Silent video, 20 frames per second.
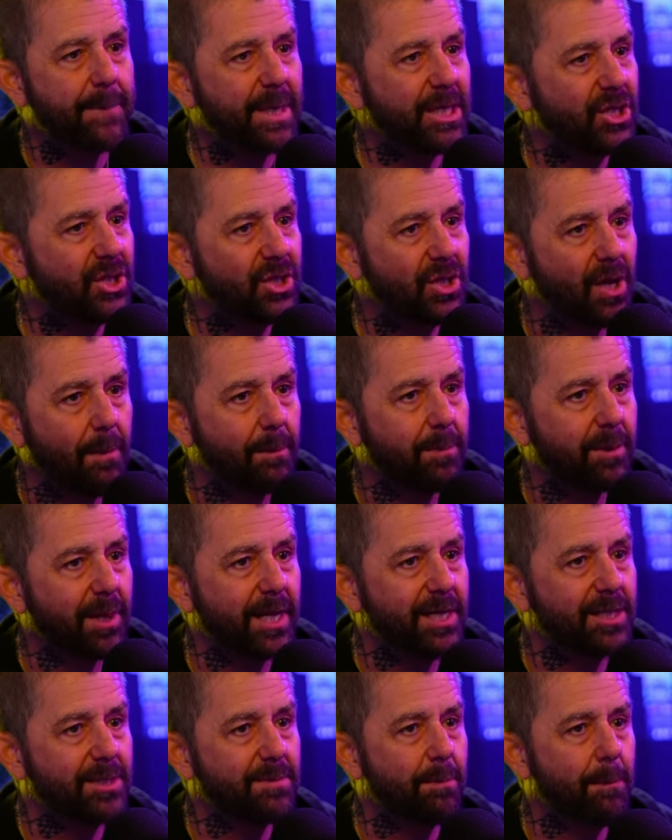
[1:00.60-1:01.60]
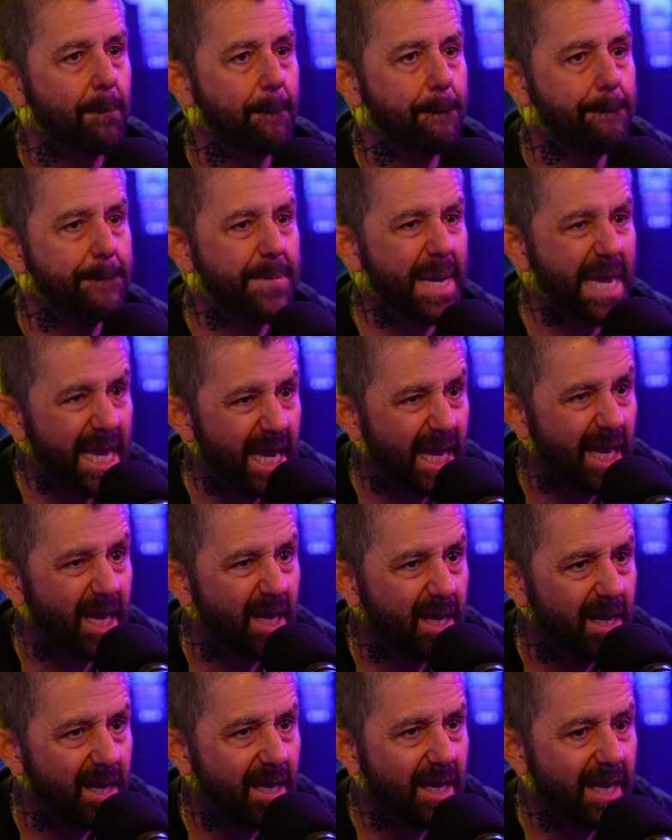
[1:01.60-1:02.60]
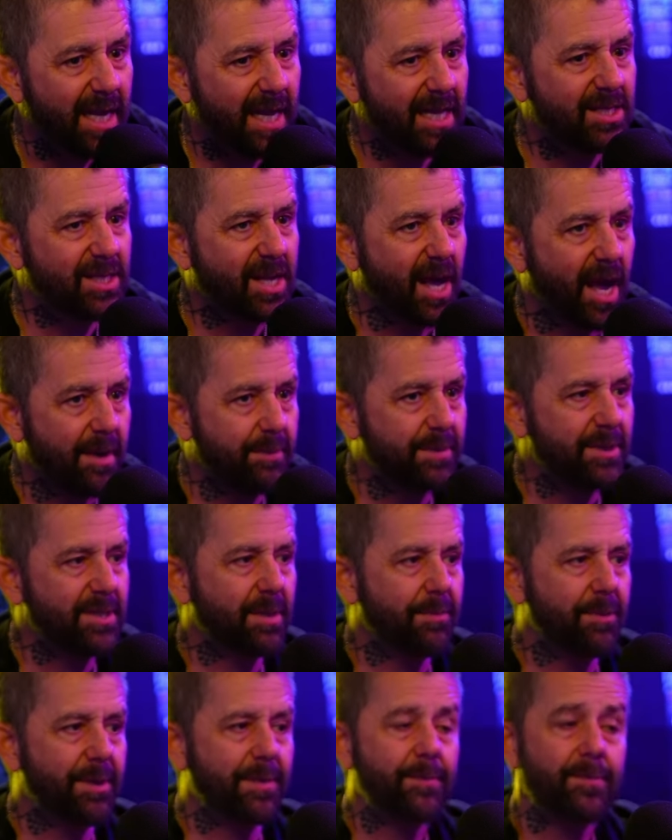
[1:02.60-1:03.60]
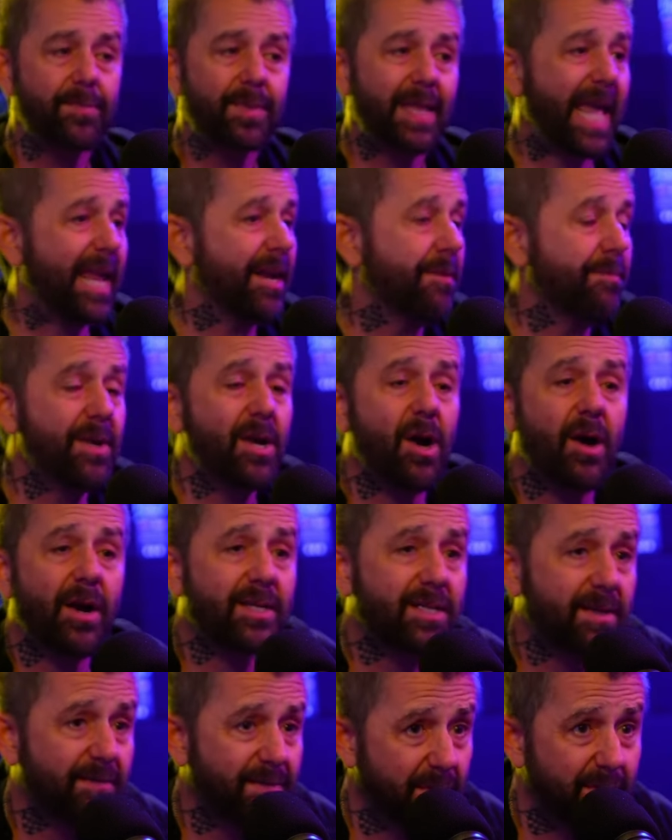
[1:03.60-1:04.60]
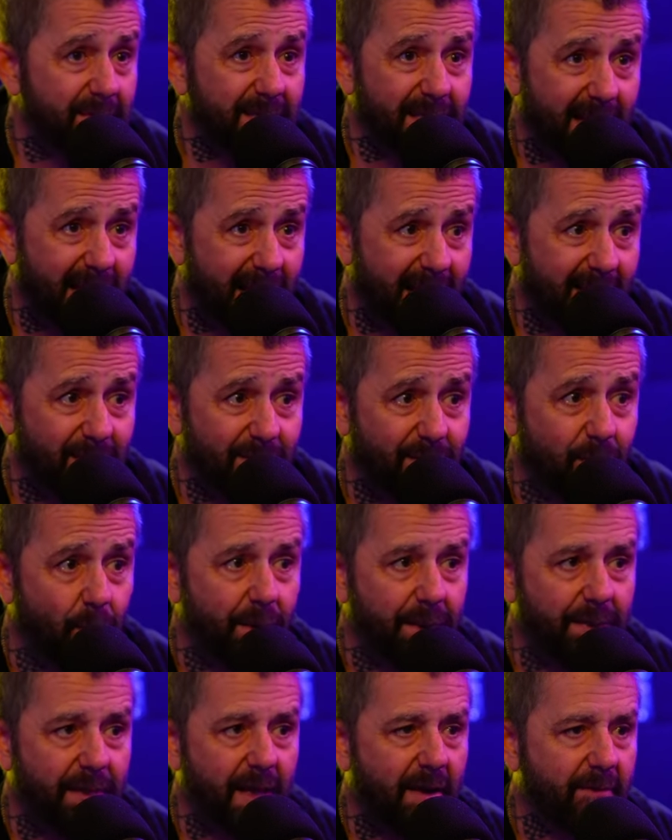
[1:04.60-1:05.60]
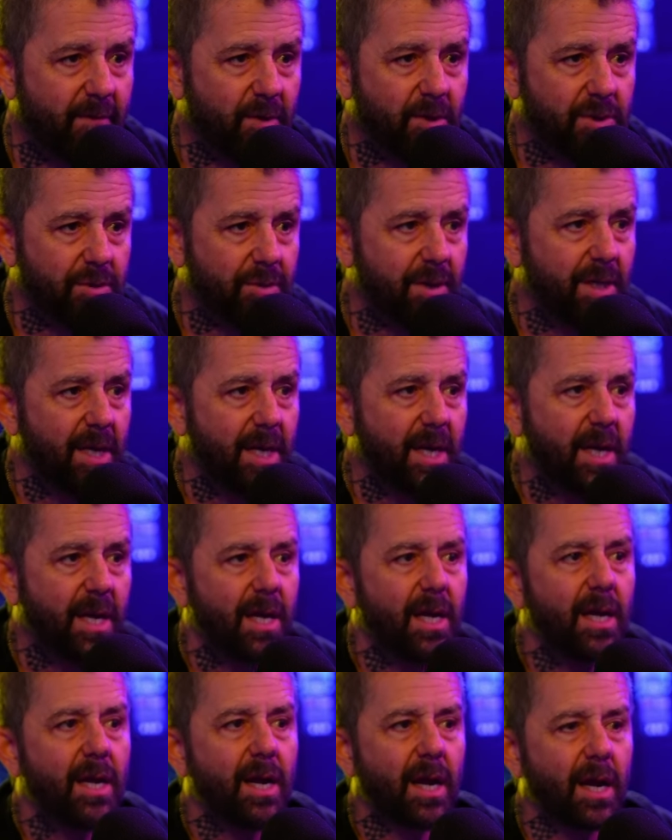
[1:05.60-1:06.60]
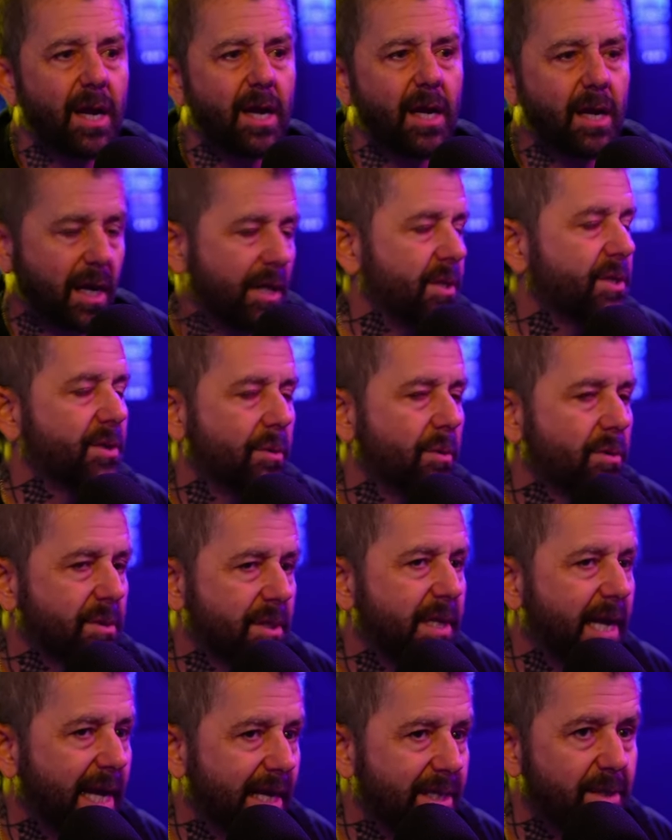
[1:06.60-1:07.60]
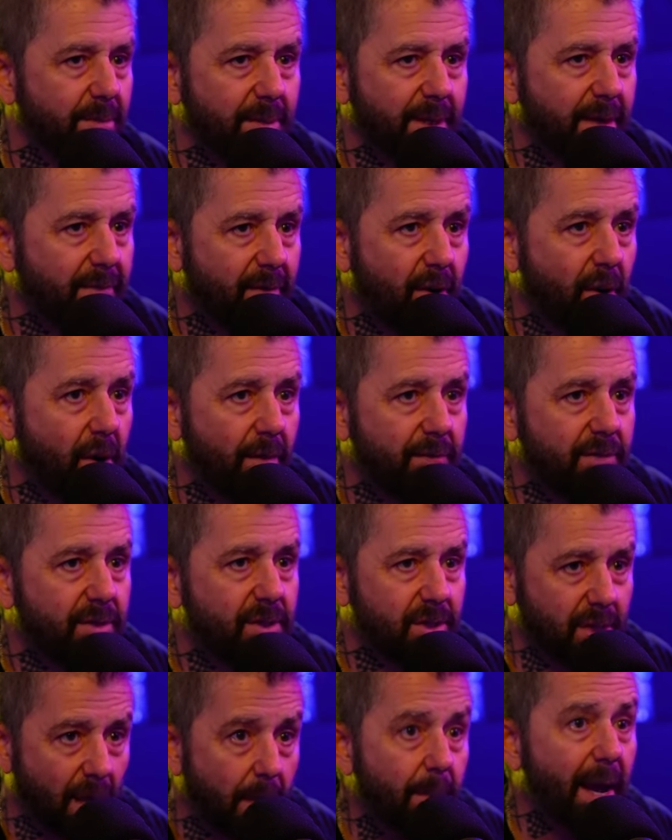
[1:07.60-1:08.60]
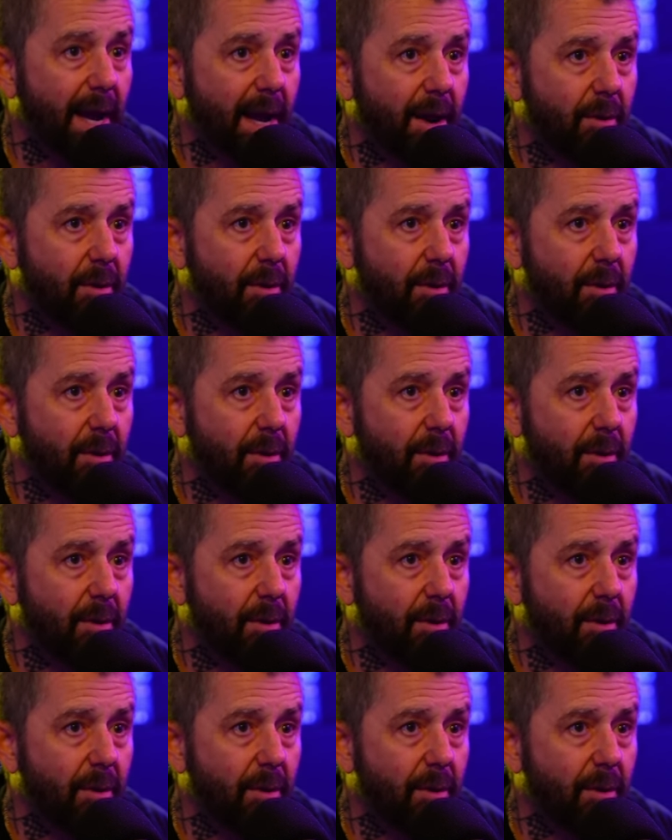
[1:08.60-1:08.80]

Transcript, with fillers: be someplace big. It's got to be something. And to be honest, if there's a Cat House 40th anniversary, Guns N' Roses has to be involved somehow.